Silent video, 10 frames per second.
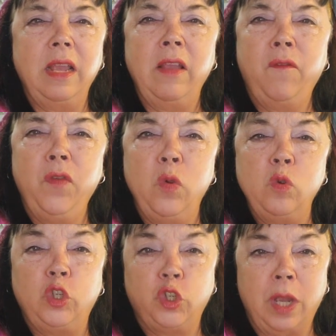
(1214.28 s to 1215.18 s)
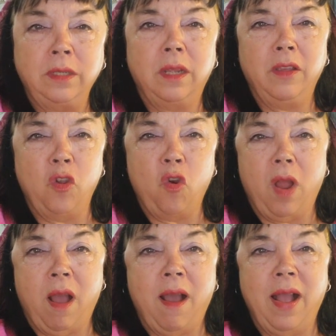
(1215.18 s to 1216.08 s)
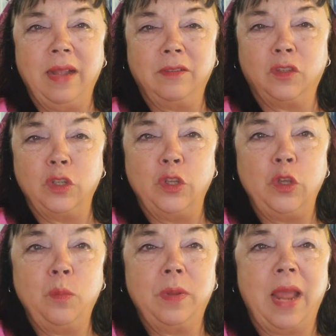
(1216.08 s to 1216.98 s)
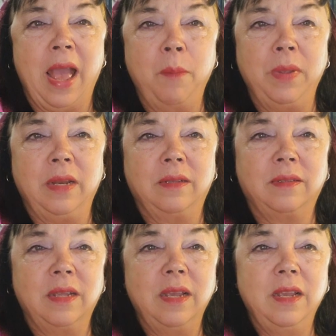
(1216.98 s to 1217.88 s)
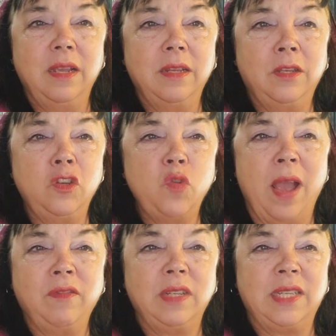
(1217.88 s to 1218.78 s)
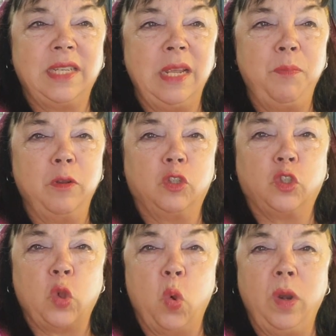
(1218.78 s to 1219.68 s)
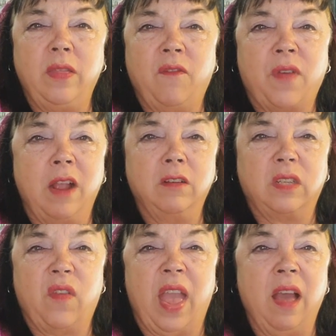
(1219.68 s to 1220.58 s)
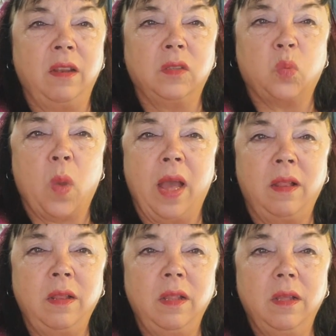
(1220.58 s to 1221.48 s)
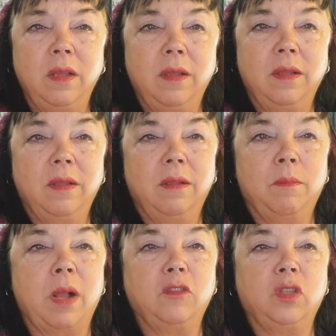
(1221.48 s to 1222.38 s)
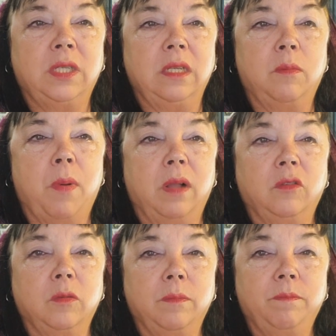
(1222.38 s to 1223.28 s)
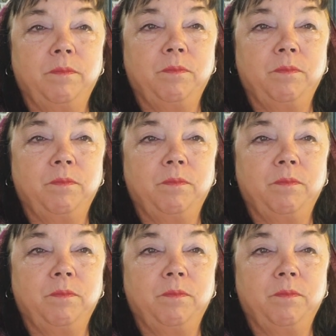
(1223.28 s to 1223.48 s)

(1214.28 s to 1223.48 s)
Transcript: If you shut your eyes to human happiness, did you have to steep your soul in the fires of hell as well? Monzer said to Bahram.